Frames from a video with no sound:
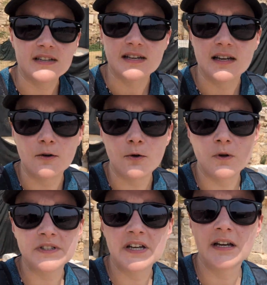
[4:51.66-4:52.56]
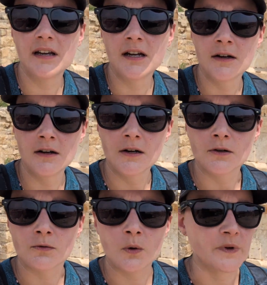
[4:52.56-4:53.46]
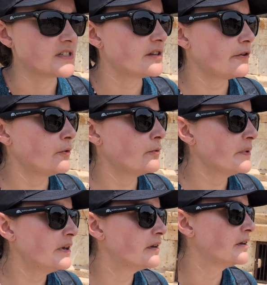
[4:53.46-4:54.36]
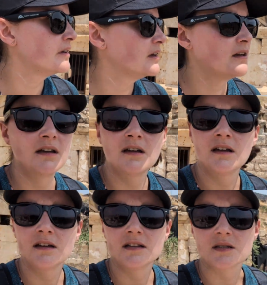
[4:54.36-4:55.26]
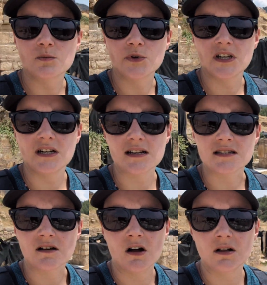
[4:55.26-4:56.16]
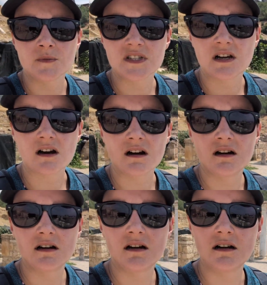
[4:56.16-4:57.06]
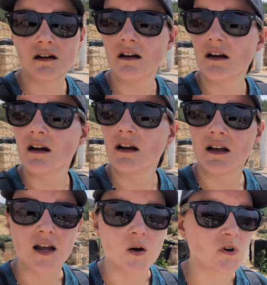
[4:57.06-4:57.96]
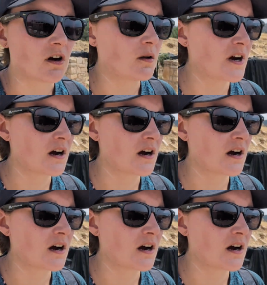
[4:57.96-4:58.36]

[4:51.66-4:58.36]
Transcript: it's like an old Roman tomb. Some really nice columns here. And we're all by